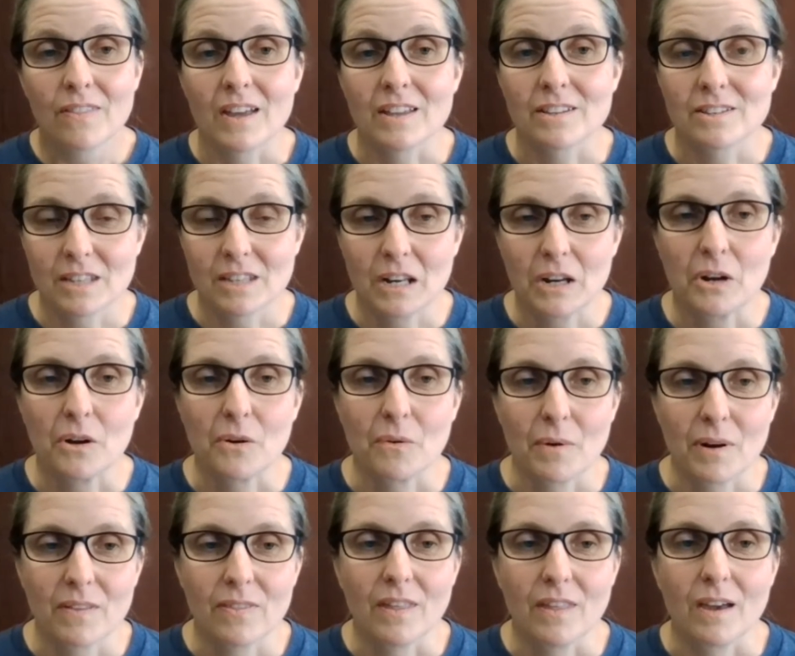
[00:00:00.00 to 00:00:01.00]
that senator
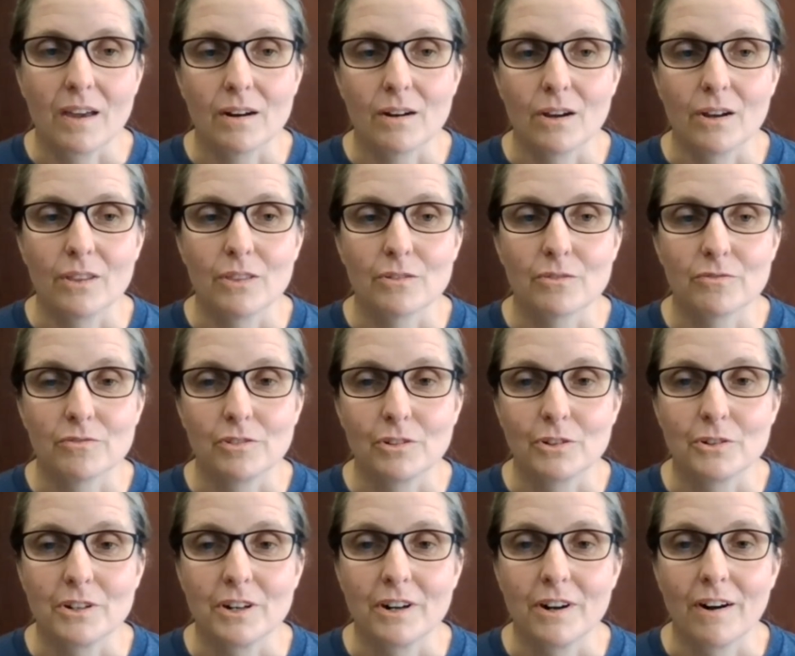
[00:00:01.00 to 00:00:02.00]
read that on the
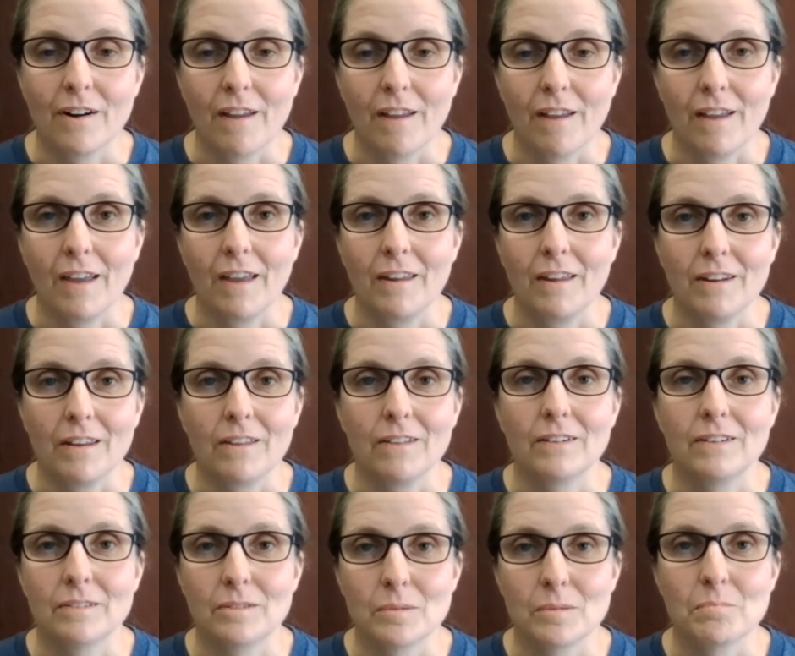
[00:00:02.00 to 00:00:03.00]
floor, and
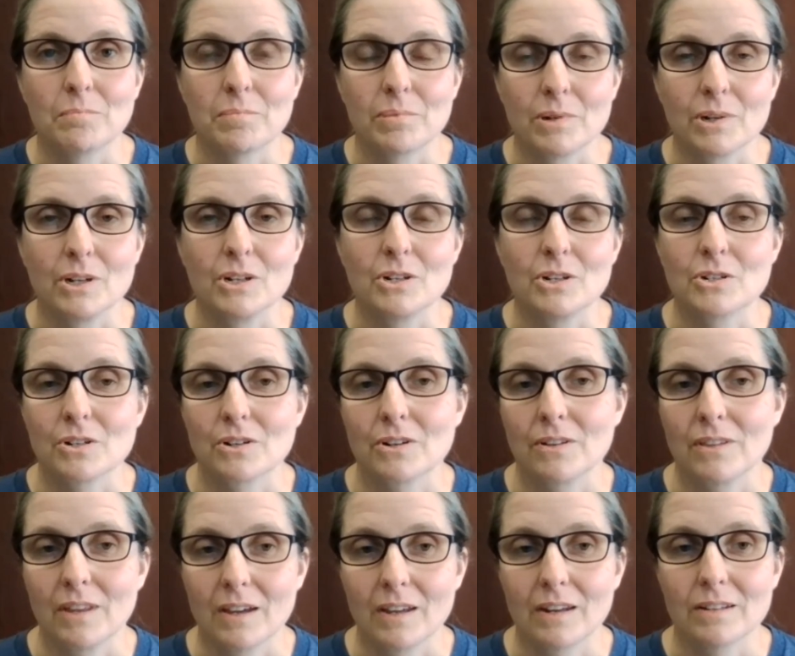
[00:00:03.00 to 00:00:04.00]
I'm pretty
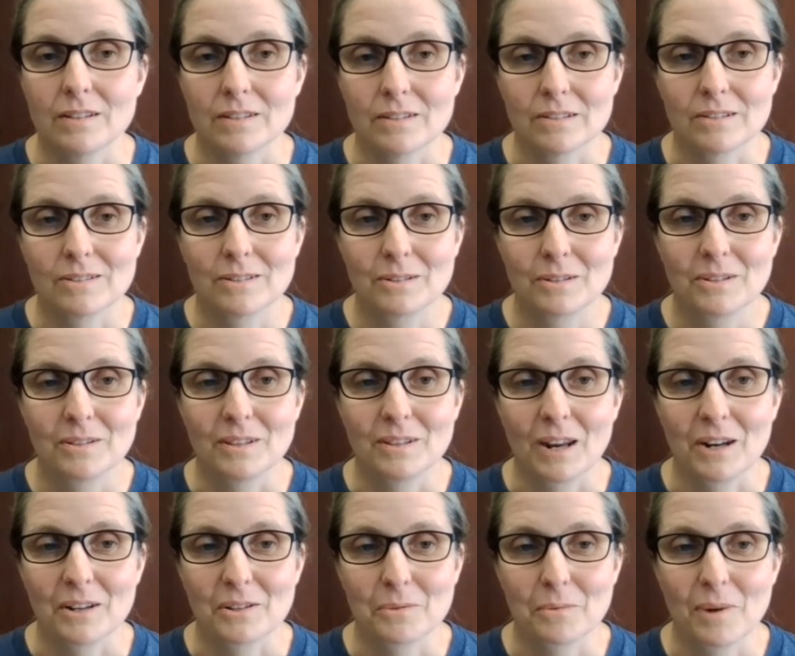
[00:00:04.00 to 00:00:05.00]
sure that is
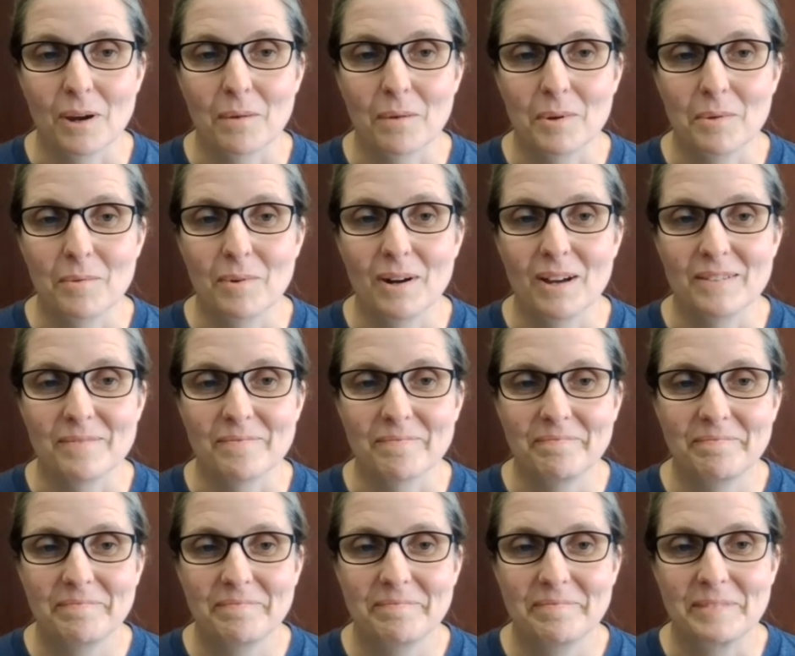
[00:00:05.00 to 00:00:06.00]
why we won.
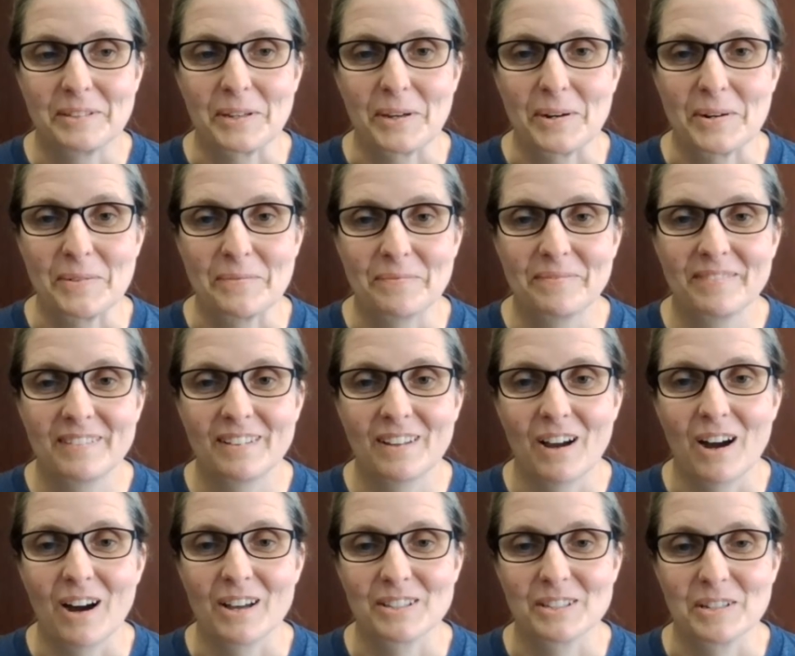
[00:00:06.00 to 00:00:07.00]
So
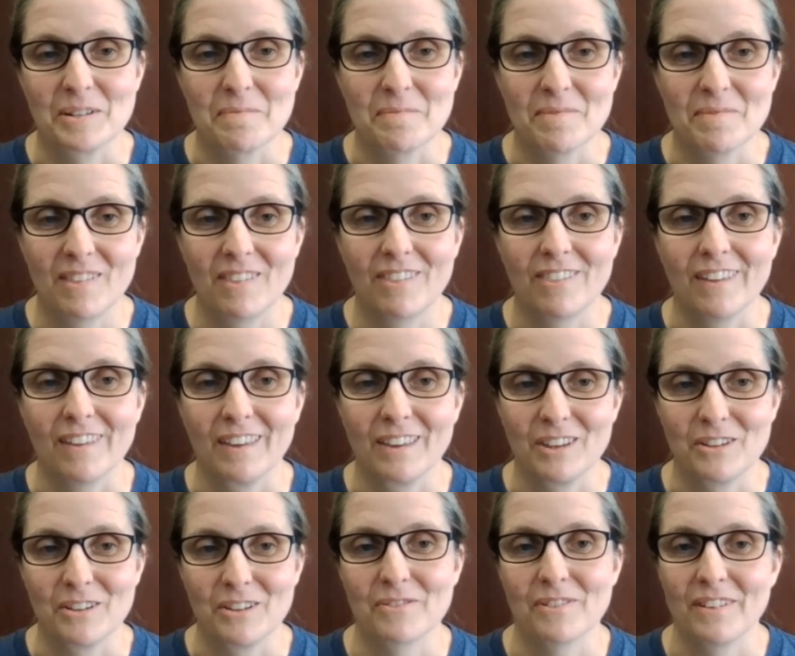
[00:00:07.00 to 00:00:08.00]
awesome.
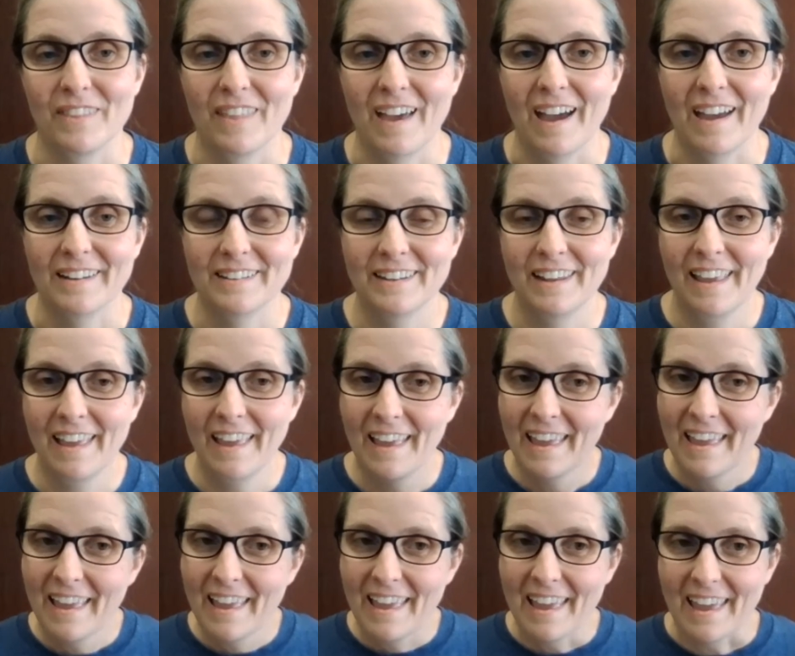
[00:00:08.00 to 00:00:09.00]
Thank you for that.
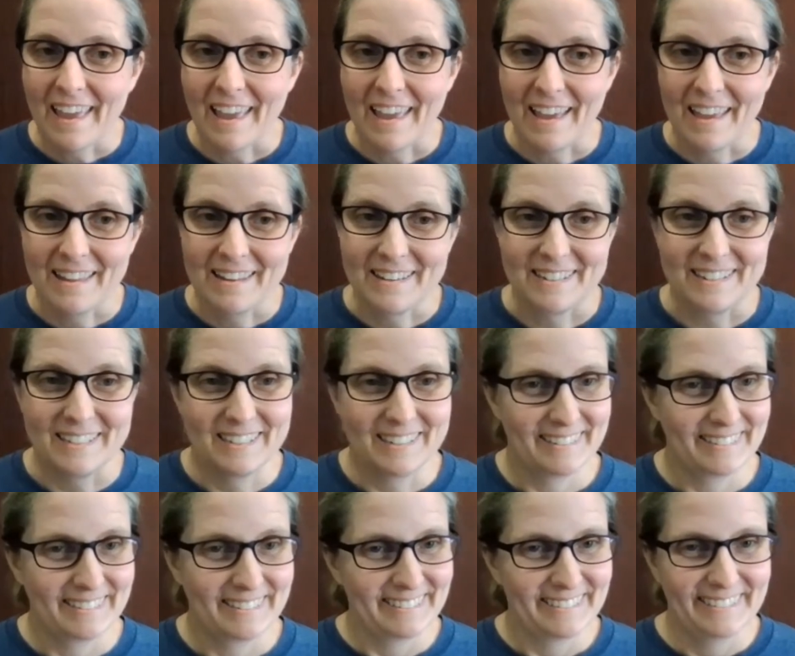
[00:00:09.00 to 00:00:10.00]
And
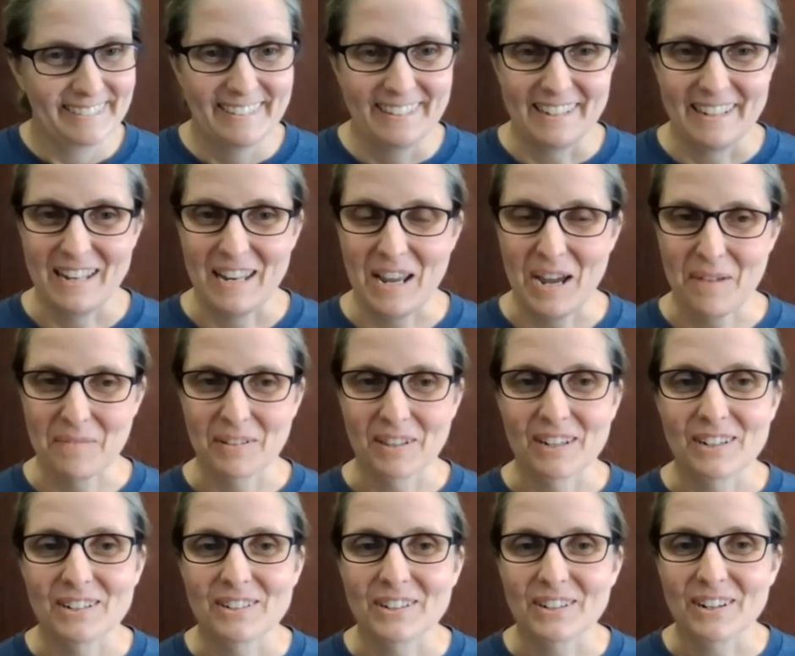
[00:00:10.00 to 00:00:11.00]
now I'm
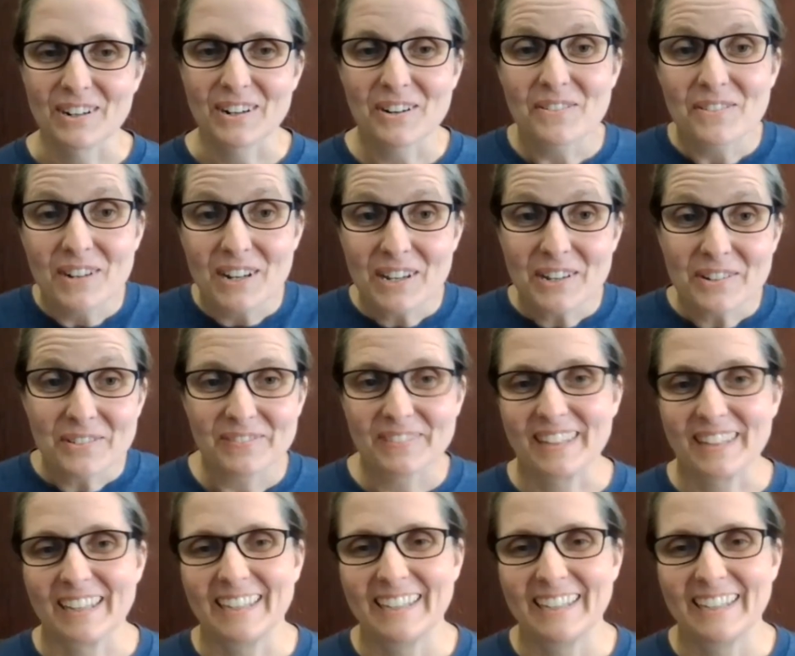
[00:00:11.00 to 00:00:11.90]
going to turn it over to you.